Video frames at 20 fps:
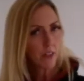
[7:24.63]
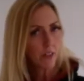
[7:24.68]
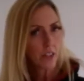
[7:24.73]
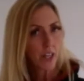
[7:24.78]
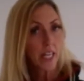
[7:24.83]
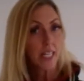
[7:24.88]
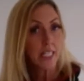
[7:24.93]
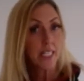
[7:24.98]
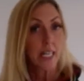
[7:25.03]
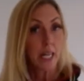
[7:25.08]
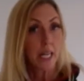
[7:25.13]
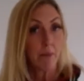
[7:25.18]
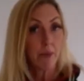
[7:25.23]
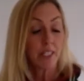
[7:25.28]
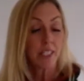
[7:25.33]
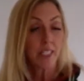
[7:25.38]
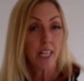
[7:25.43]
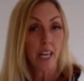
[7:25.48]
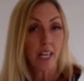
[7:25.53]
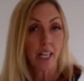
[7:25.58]
that is
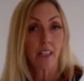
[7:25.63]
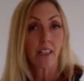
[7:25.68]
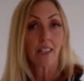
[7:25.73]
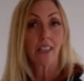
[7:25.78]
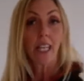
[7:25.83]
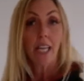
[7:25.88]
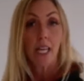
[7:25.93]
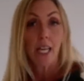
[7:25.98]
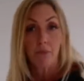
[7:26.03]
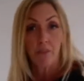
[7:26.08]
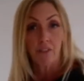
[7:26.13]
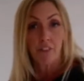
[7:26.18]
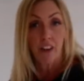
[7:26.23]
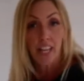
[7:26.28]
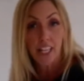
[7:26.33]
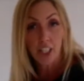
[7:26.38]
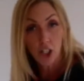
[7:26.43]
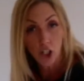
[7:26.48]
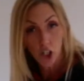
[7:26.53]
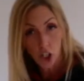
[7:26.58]
limiting the hip
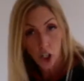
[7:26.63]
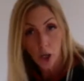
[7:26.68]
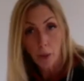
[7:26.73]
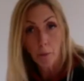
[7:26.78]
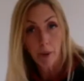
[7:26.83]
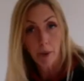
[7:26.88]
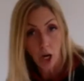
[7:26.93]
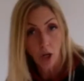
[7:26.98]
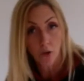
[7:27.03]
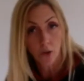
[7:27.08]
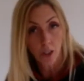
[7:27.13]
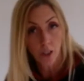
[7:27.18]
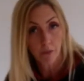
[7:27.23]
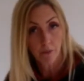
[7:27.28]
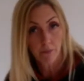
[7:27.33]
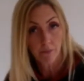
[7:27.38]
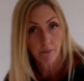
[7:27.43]
flexion component?